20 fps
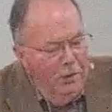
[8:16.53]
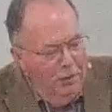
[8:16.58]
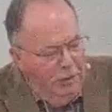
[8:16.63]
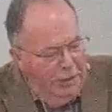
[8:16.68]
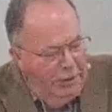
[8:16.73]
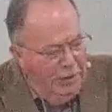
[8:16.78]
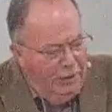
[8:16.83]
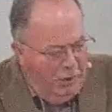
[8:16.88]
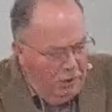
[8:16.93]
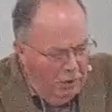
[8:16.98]

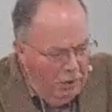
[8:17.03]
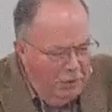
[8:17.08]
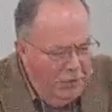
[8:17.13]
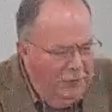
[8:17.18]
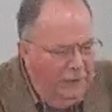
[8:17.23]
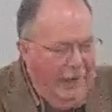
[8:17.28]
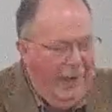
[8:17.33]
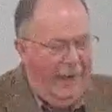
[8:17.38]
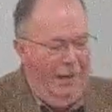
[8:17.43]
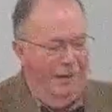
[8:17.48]
early church
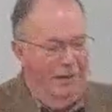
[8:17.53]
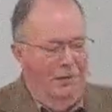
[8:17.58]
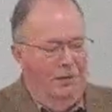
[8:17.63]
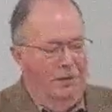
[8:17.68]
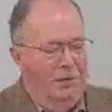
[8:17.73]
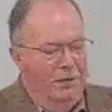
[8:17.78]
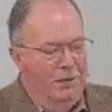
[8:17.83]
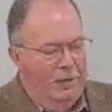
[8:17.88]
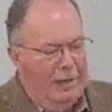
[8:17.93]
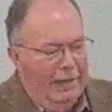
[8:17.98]

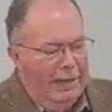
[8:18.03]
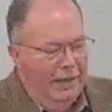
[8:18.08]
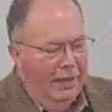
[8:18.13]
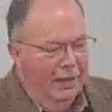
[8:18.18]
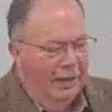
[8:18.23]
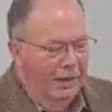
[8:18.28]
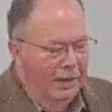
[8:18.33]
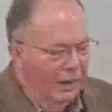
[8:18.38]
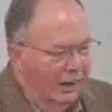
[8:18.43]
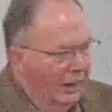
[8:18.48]
fathers.
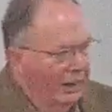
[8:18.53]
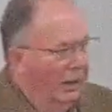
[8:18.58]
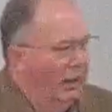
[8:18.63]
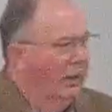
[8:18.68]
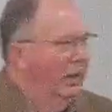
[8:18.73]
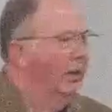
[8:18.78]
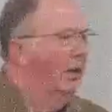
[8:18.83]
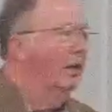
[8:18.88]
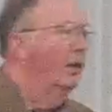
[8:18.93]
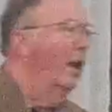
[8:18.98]

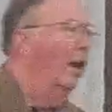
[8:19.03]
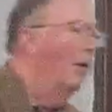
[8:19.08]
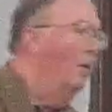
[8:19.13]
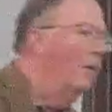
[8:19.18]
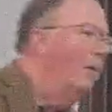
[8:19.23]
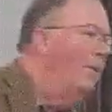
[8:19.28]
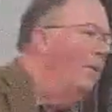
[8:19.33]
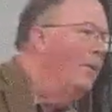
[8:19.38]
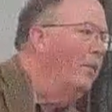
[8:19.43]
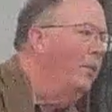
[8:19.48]

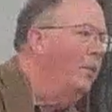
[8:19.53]
Now,